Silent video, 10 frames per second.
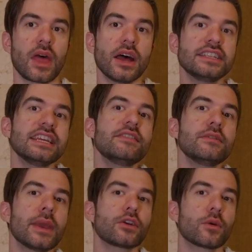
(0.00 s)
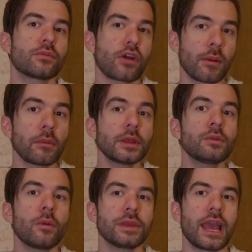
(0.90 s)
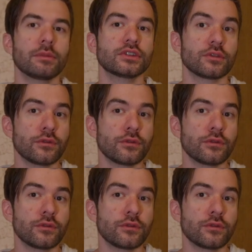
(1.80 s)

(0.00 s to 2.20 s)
A TV maker probably won't be able to